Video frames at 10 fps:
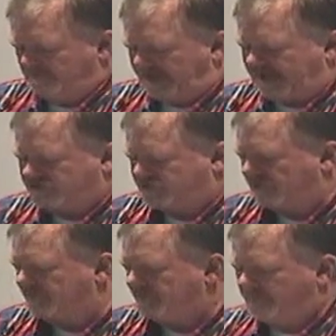
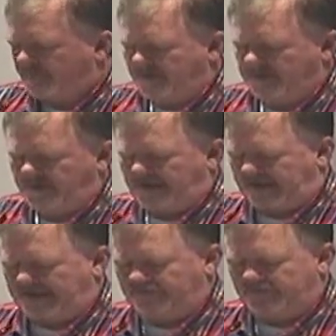picture
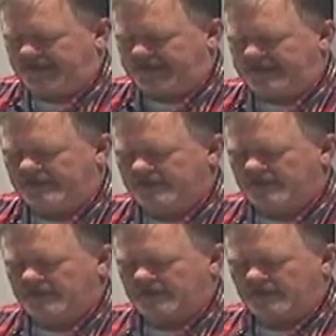in the
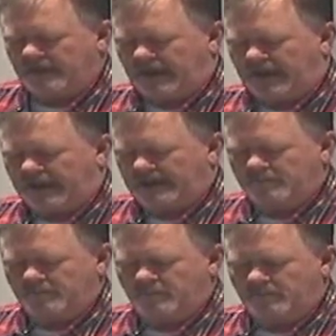uh,
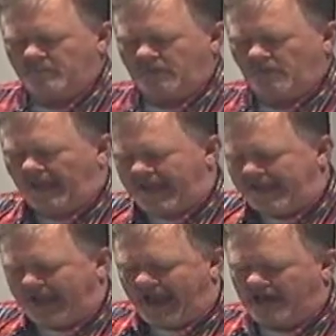
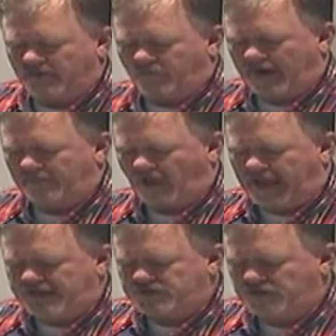laying out of
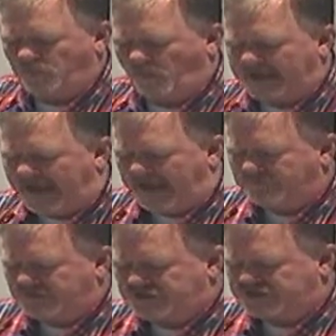Revelation. We
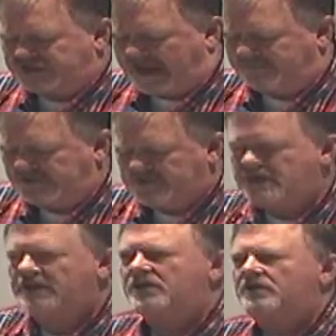have the seven
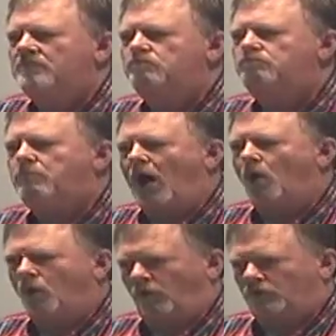
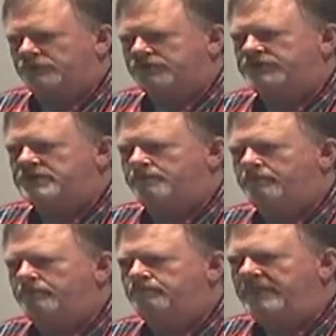bowls,
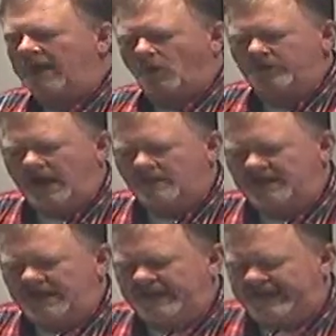B O
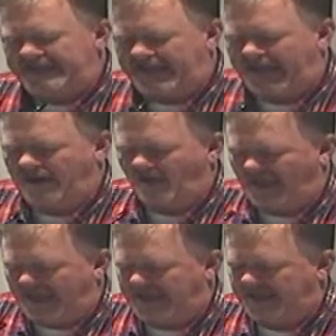W E
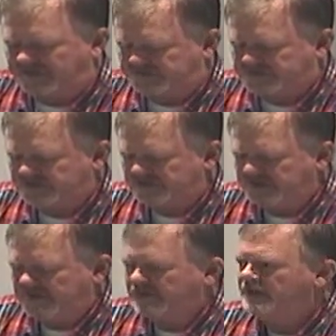L S,
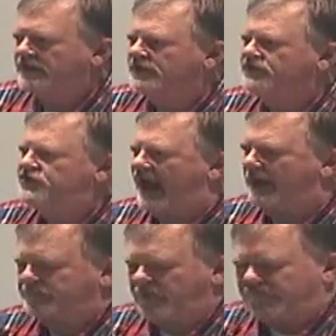
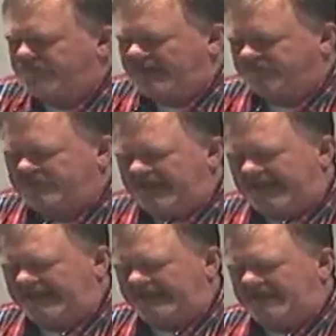chapter
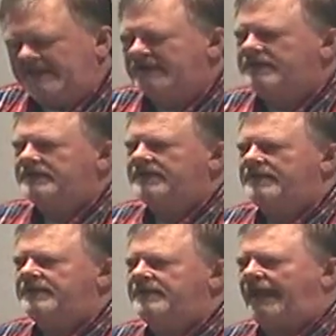15
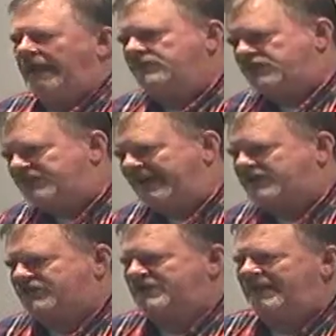and
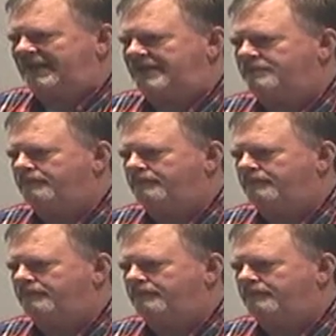16.